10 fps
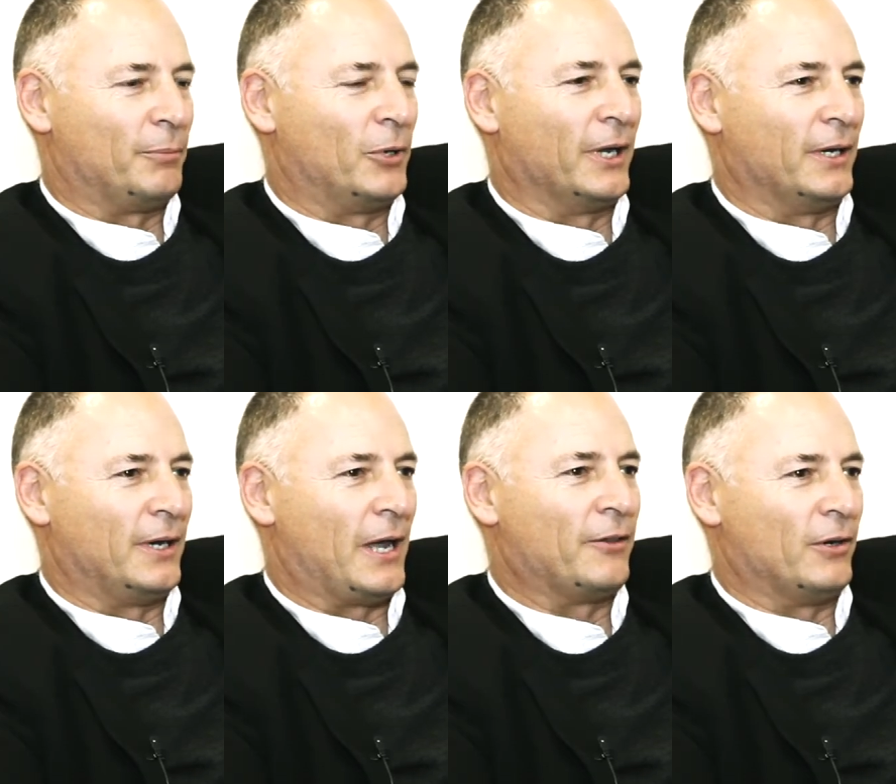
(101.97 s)
bring
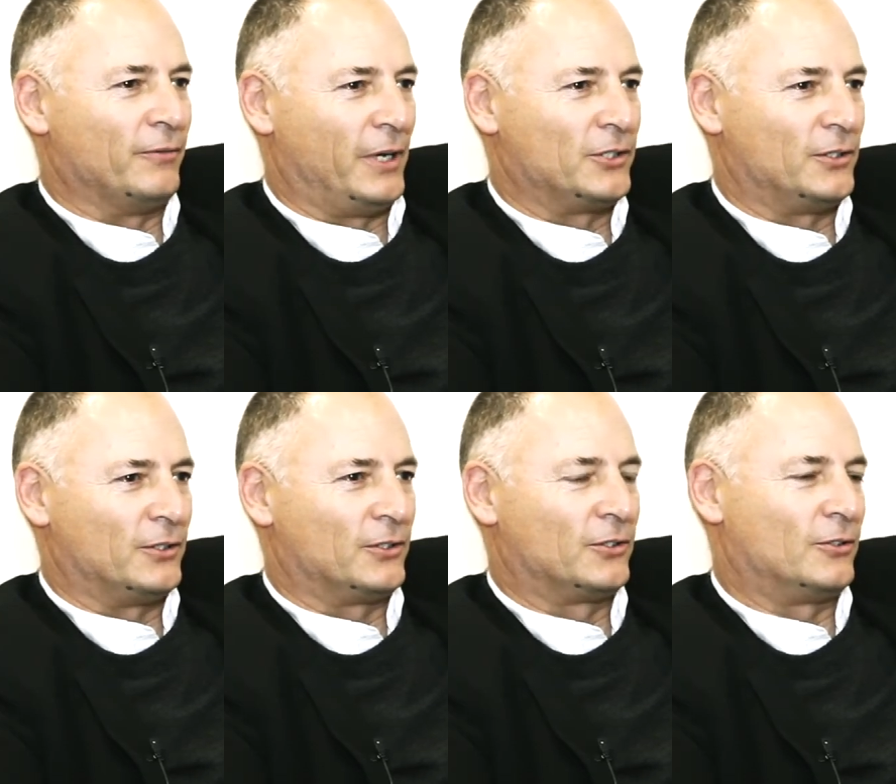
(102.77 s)
in other
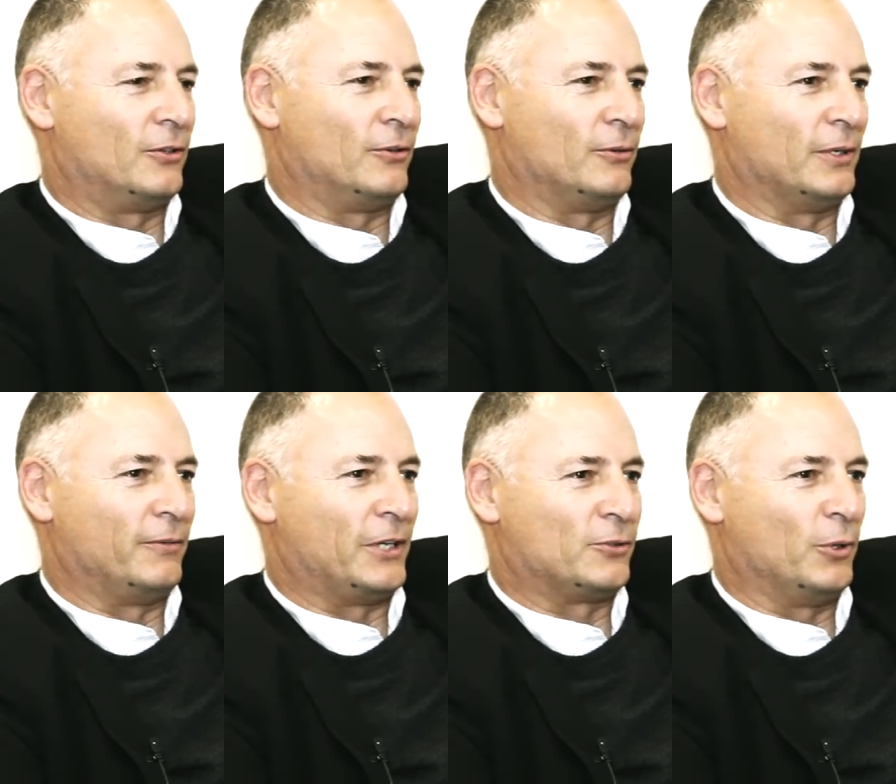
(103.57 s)
investors to
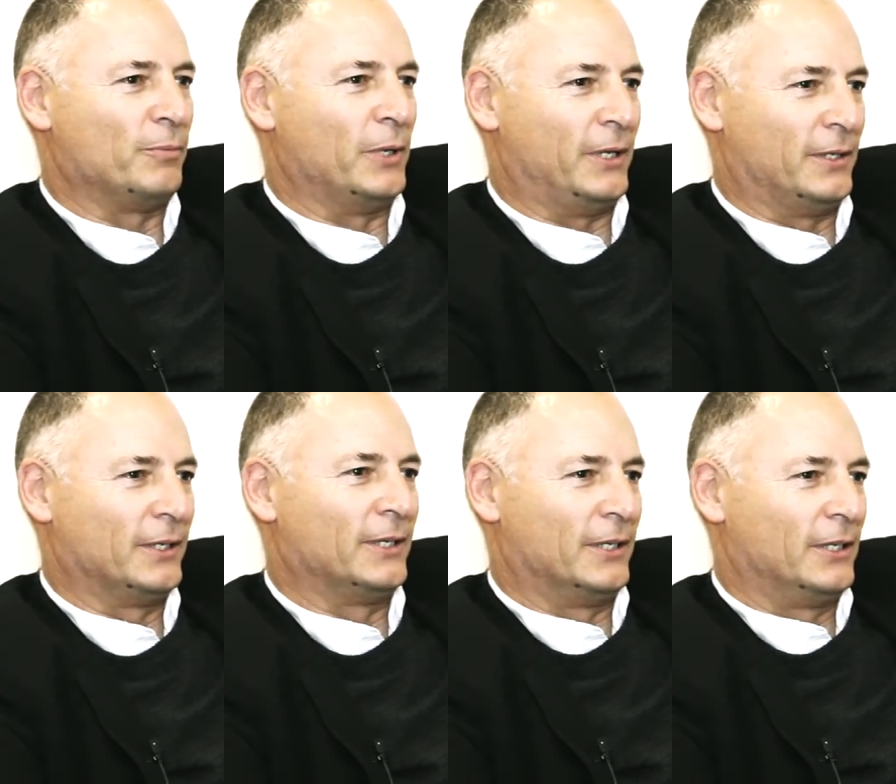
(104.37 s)
invest with me
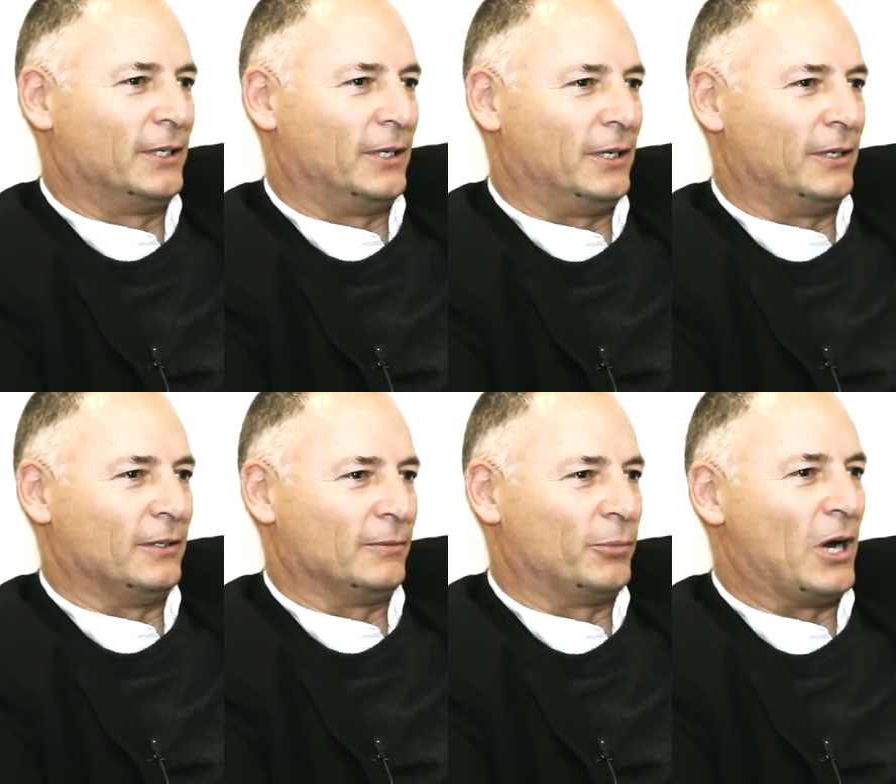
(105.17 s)

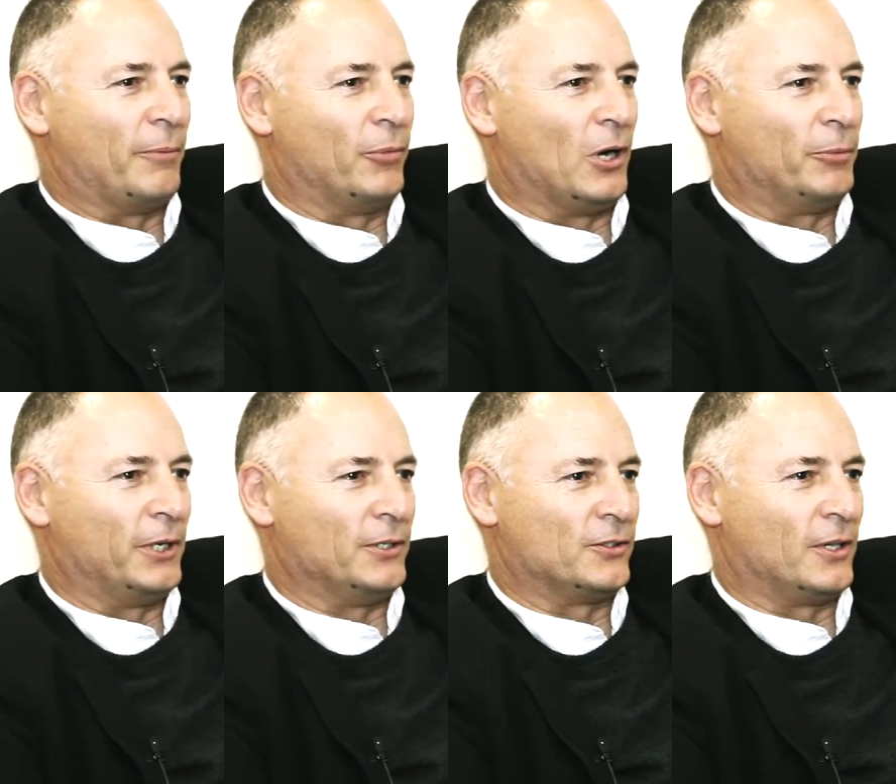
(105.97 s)
in prime
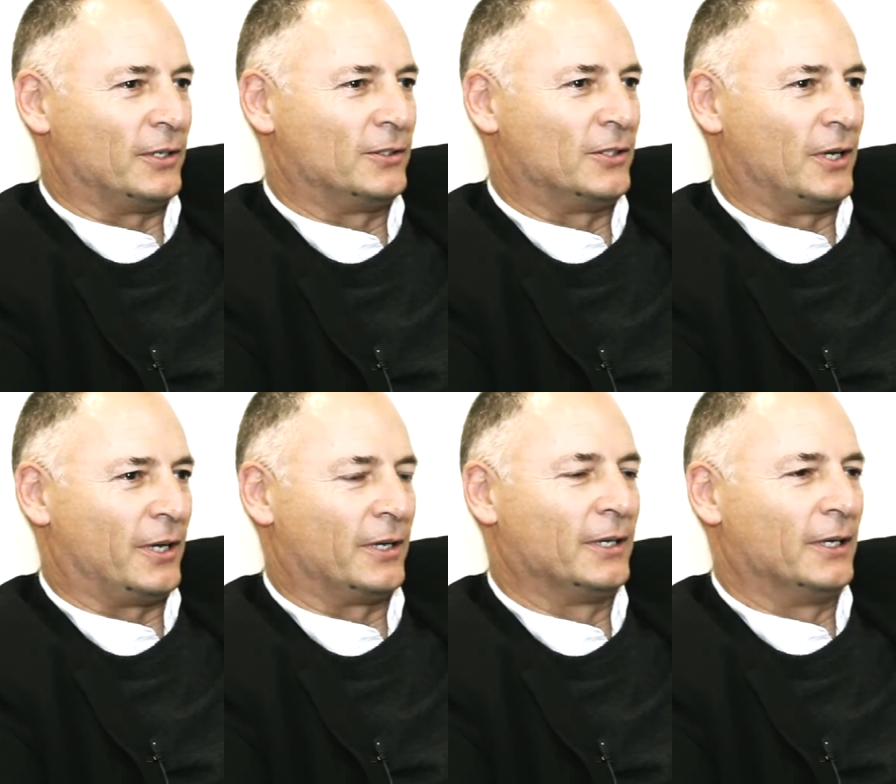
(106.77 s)
properties that
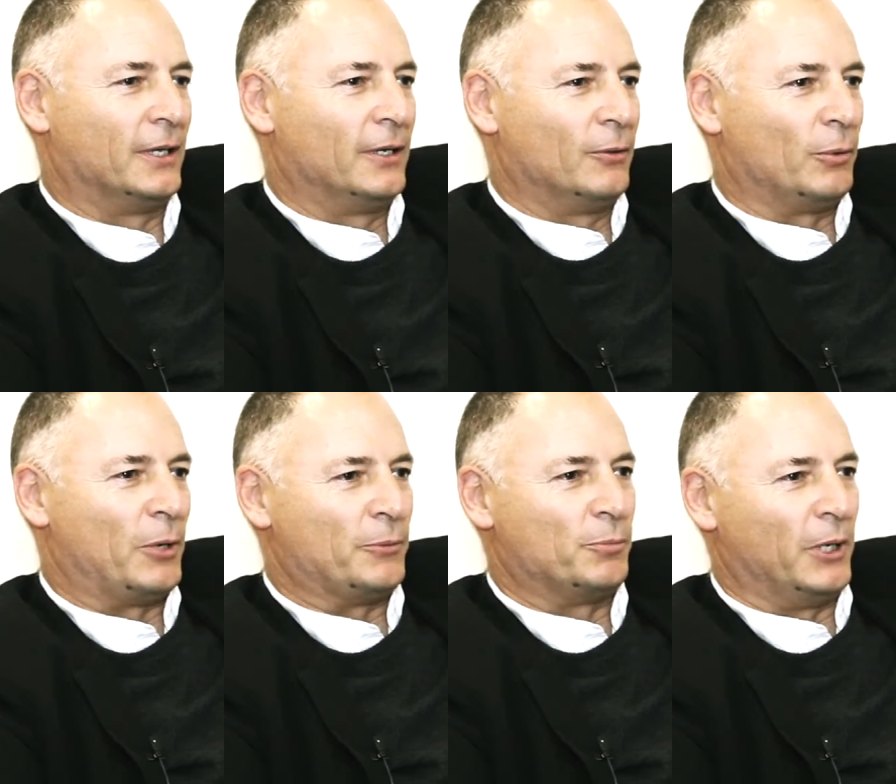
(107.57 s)
were
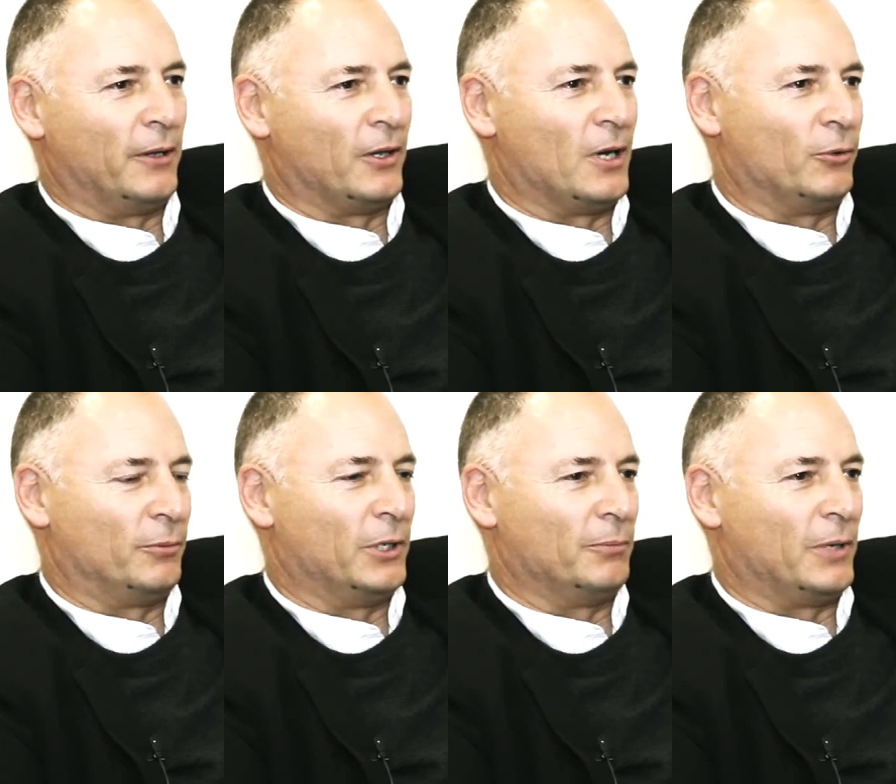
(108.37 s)
perhaps bigger than I would
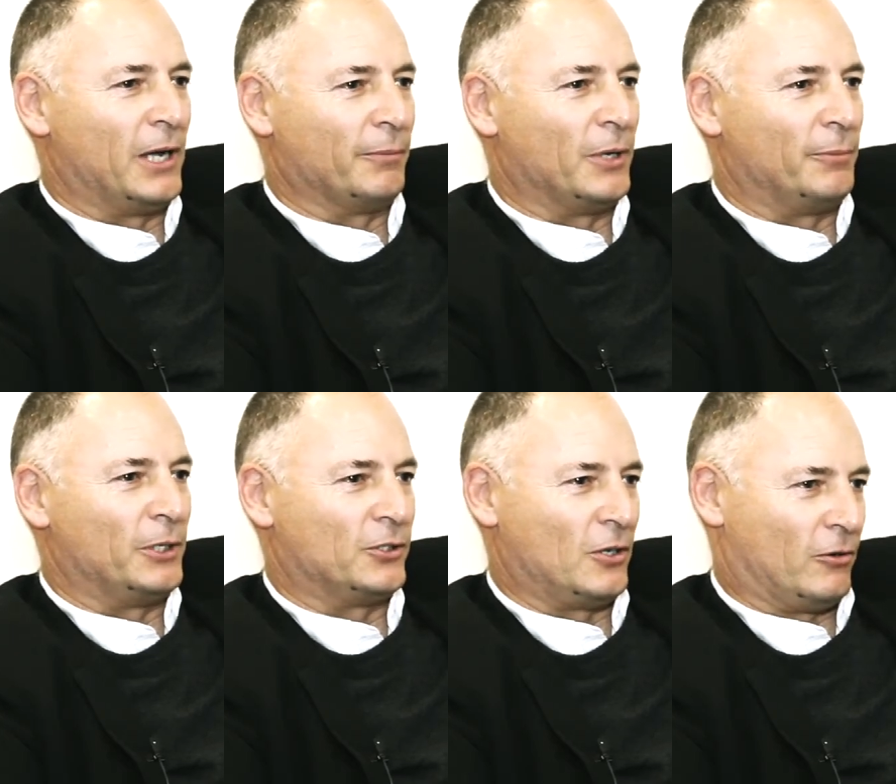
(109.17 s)
have been buying by
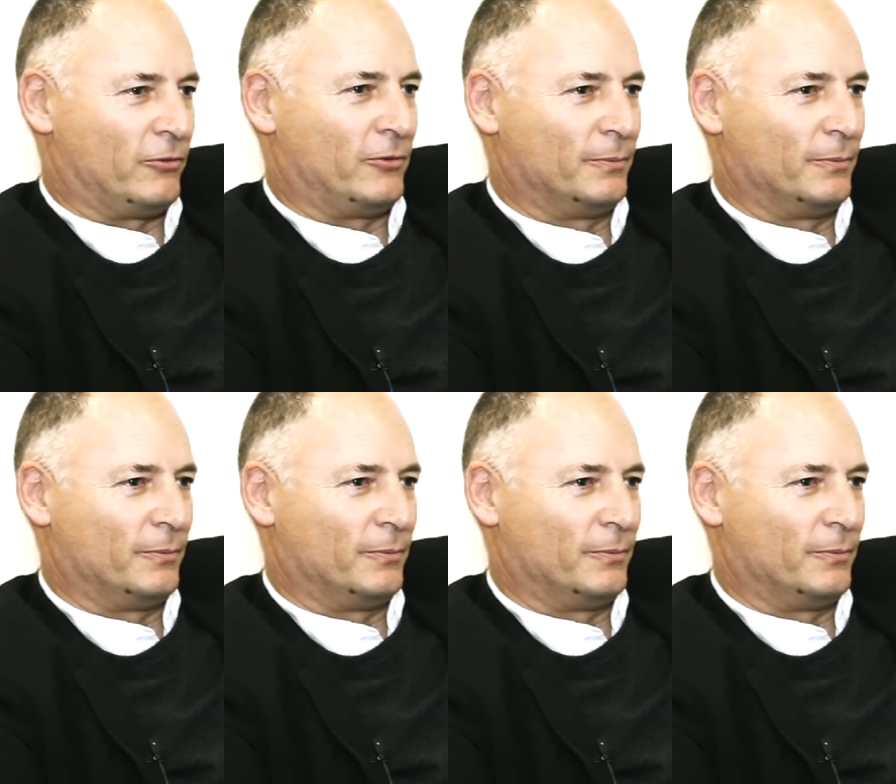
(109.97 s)
myself.